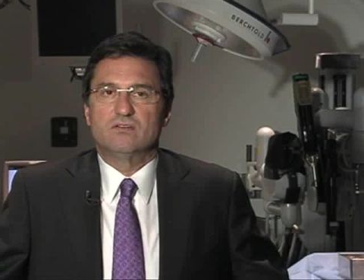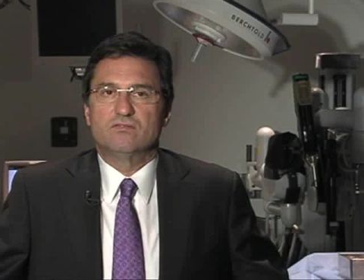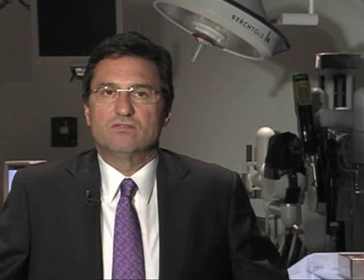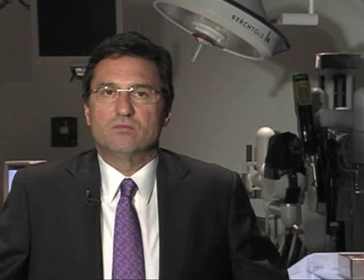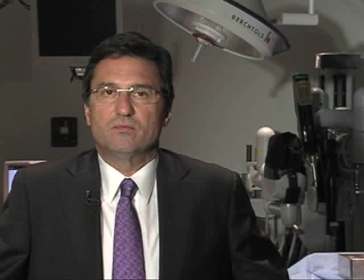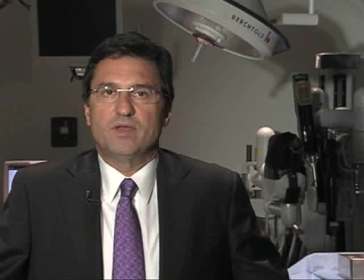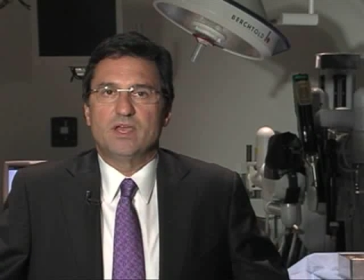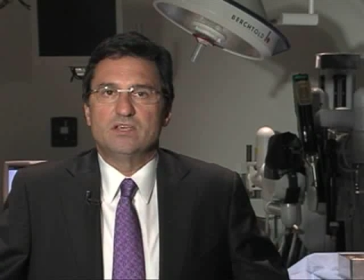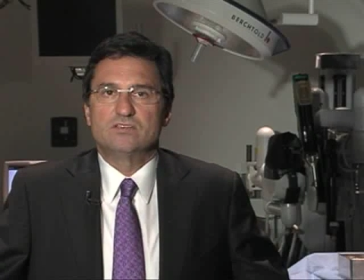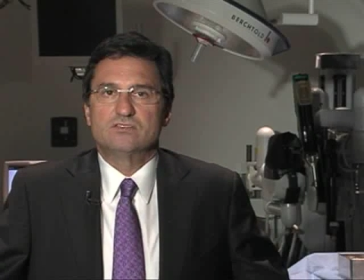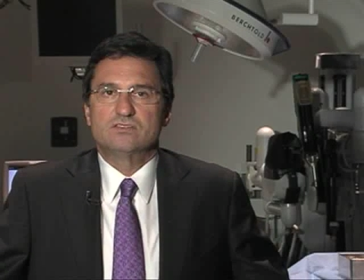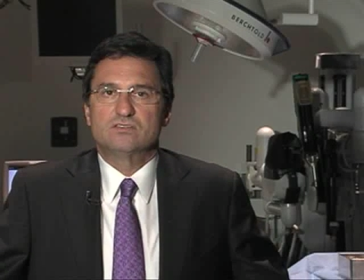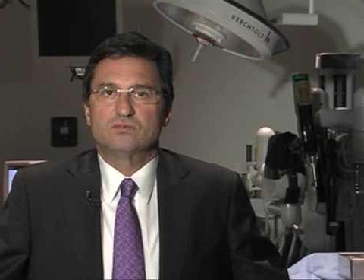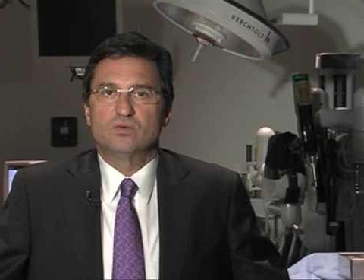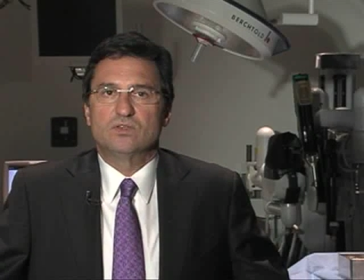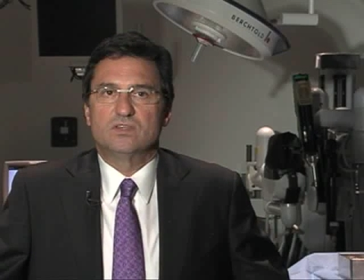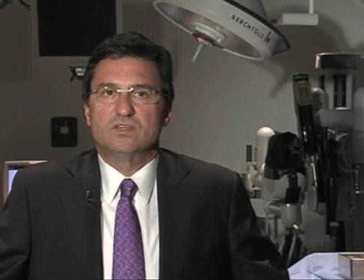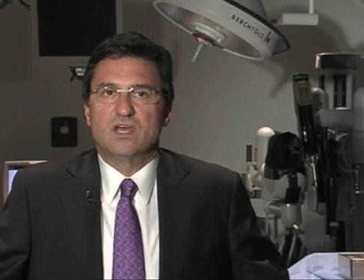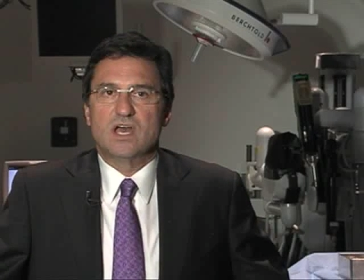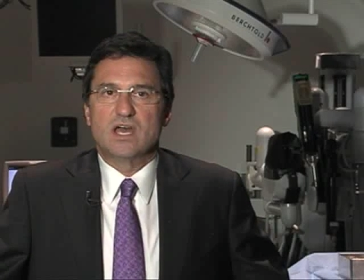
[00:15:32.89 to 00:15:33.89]
for patients
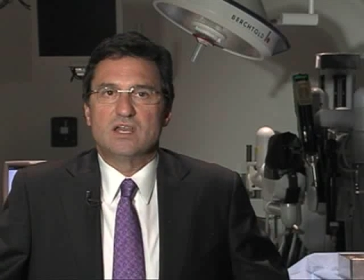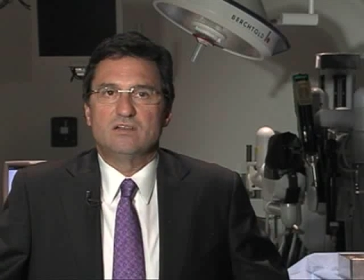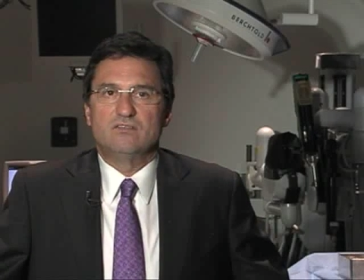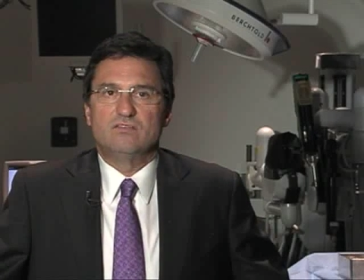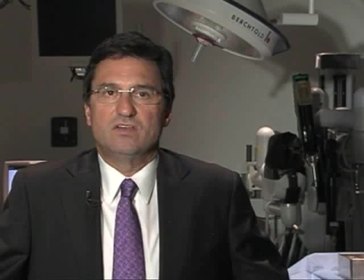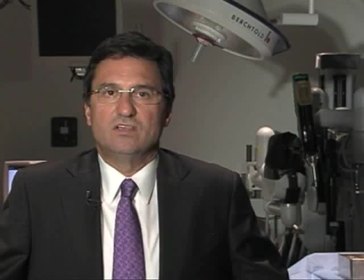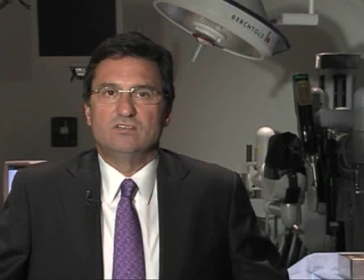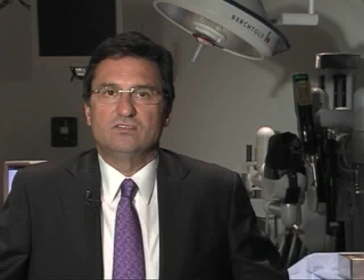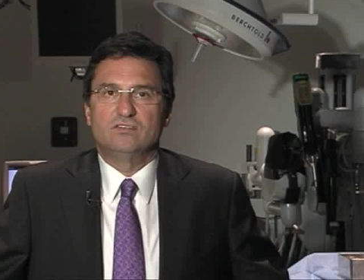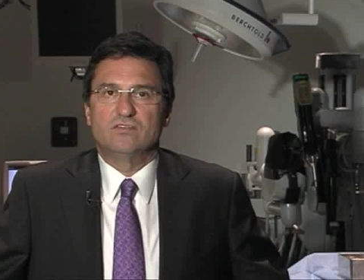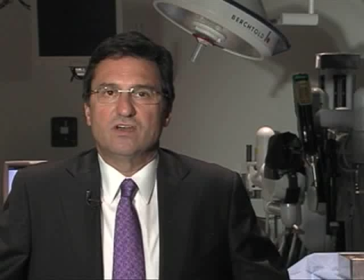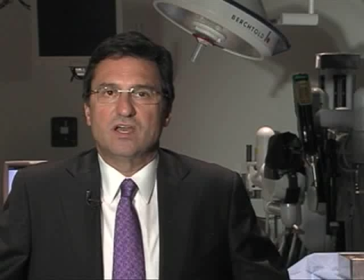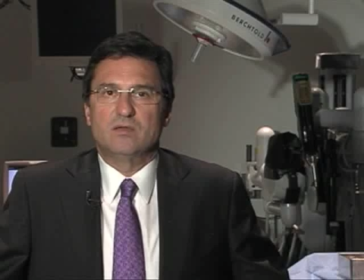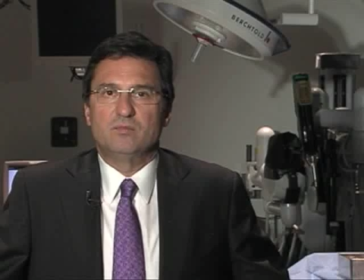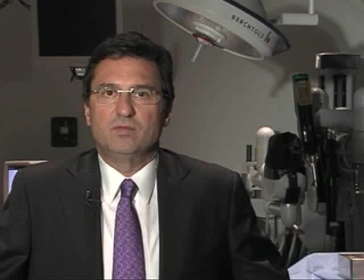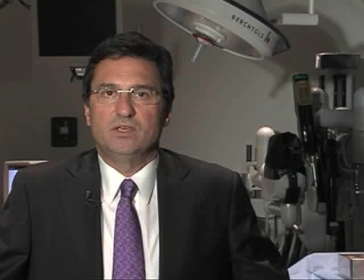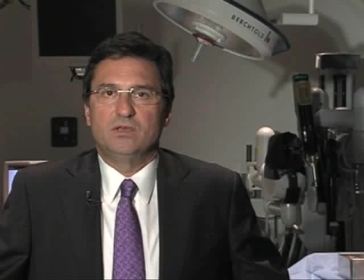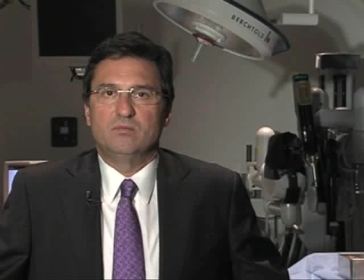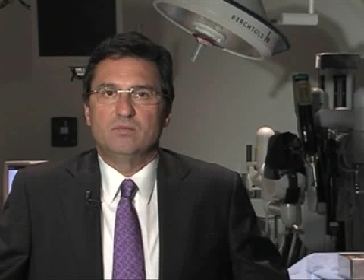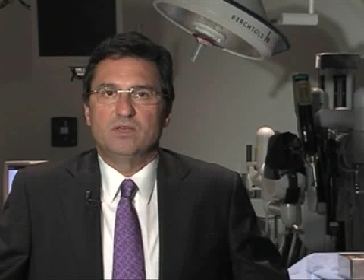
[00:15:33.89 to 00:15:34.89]
with non-invasive
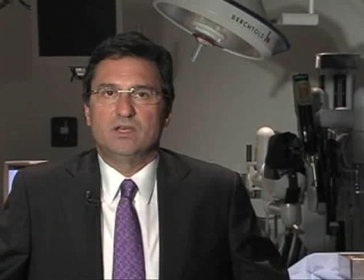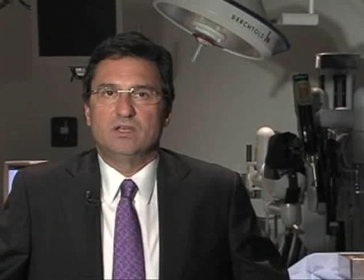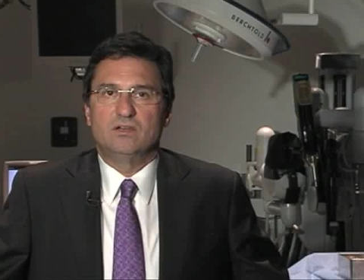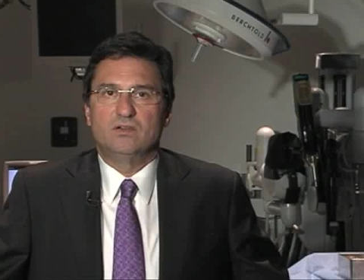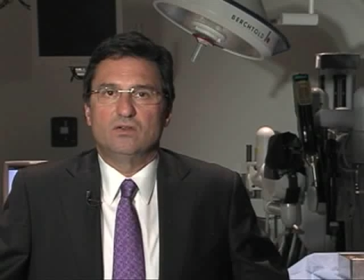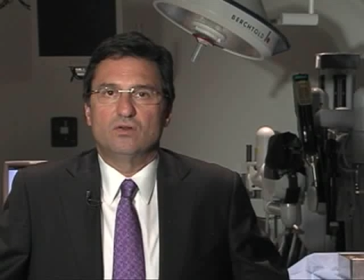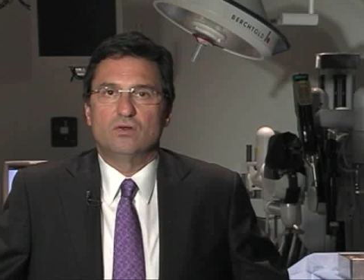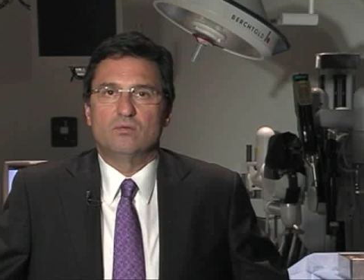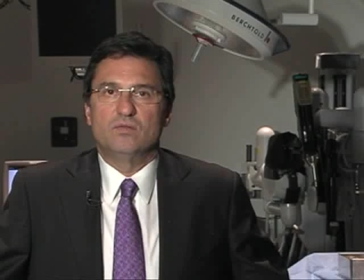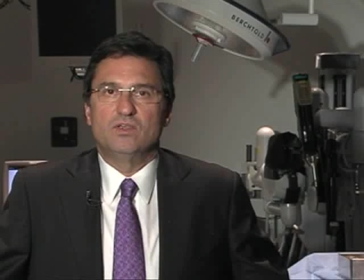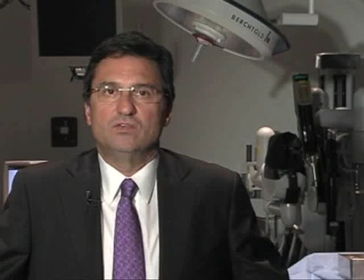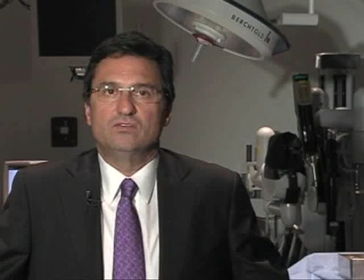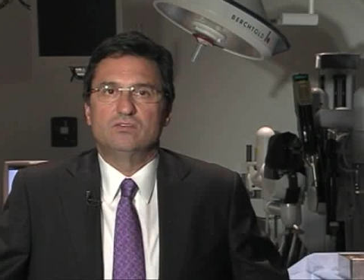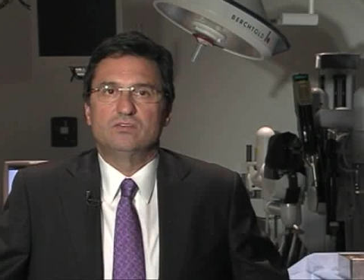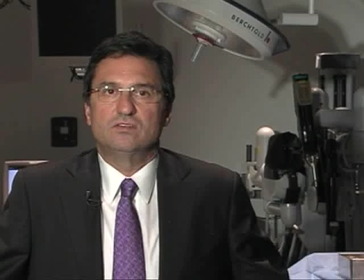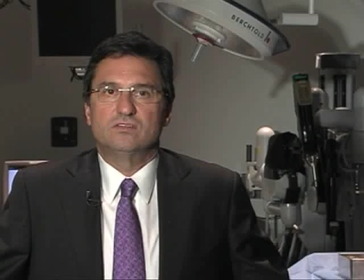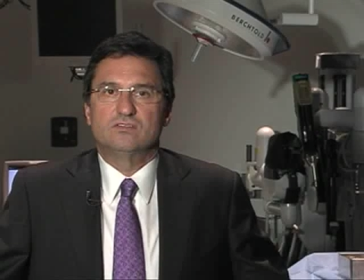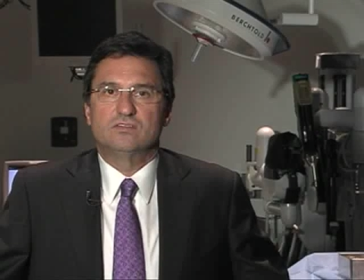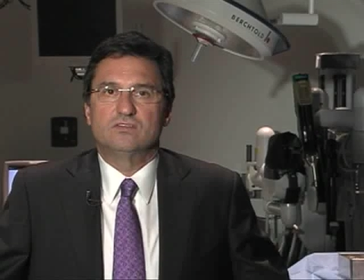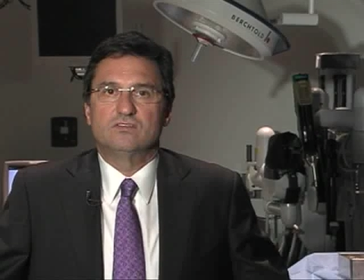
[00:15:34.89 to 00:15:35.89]
IPMN or
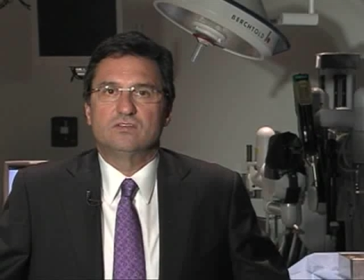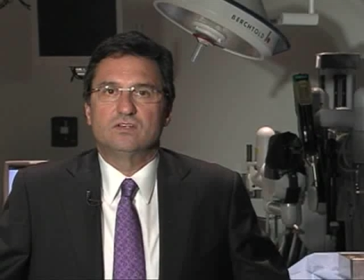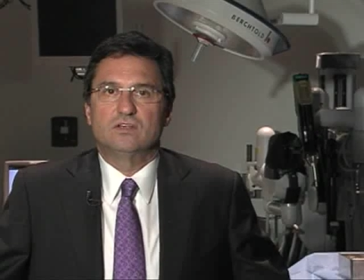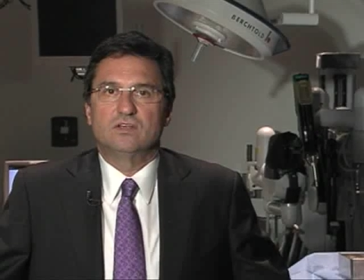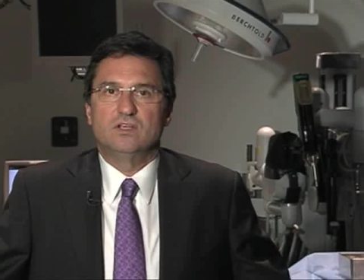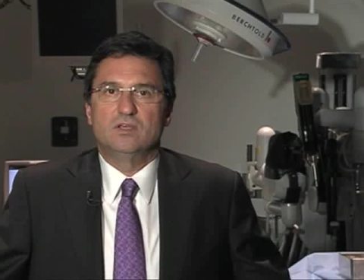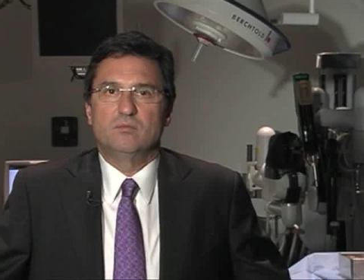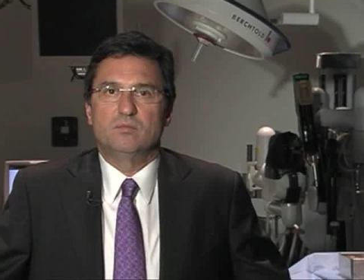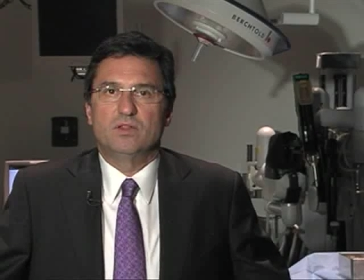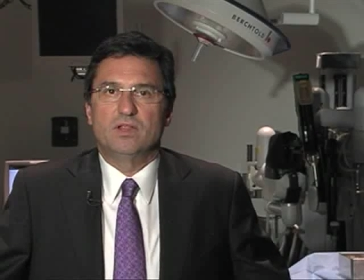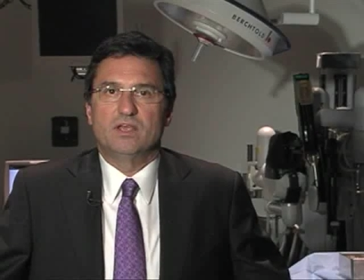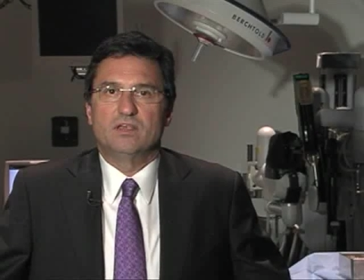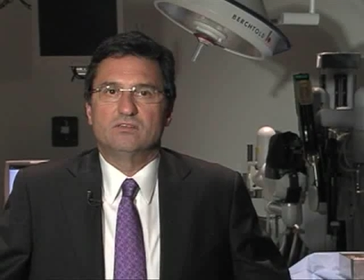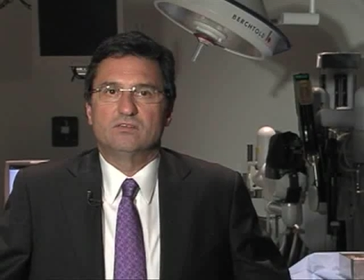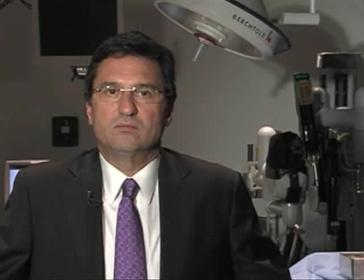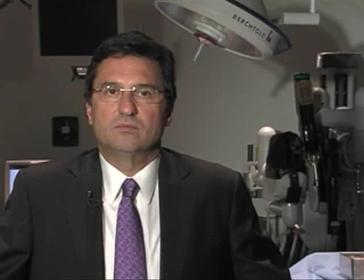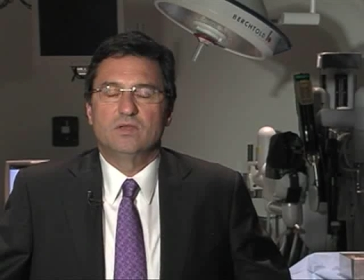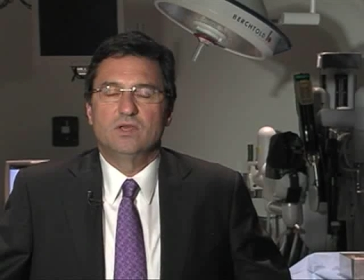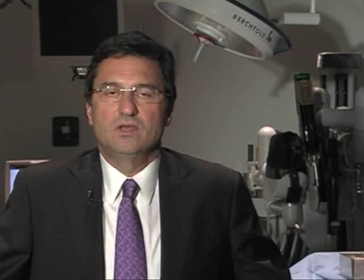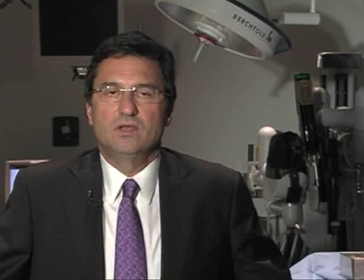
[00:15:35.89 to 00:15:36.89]
mucinous cystic
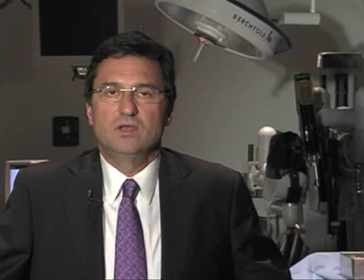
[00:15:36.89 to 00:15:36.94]
neoplasm,